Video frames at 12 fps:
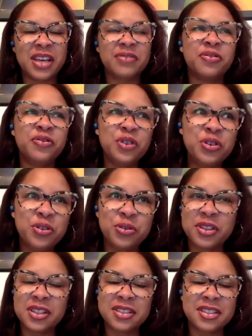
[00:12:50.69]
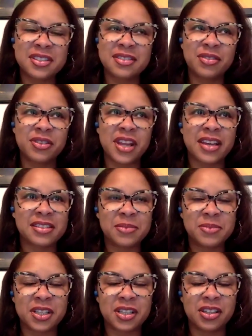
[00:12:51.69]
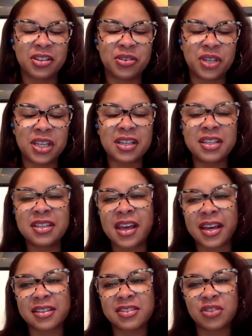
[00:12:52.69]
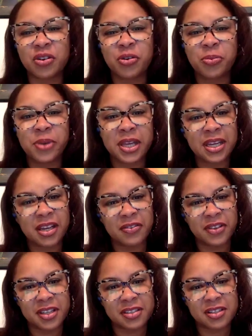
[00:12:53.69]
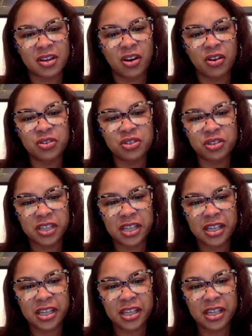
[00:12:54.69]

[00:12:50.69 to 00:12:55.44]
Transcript: and food, just on that subject alone, it connects so many of us culturally.